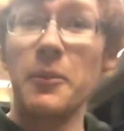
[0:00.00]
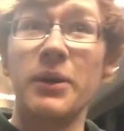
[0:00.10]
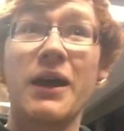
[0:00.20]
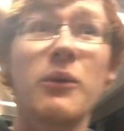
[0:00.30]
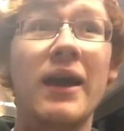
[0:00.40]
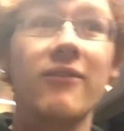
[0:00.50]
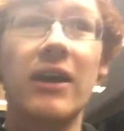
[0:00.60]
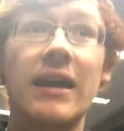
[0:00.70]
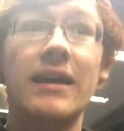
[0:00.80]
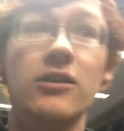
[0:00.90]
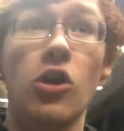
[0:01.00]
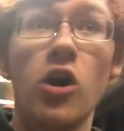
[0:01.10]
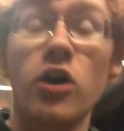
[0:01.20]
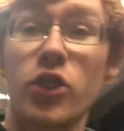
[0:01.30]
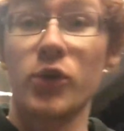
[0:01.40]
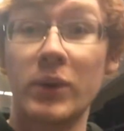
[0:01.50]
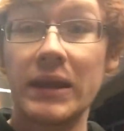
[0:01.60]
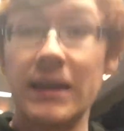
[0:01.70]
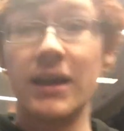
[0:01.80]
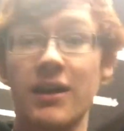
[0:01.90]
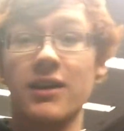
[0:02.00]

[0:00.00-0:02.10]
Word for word: but now we have a long three,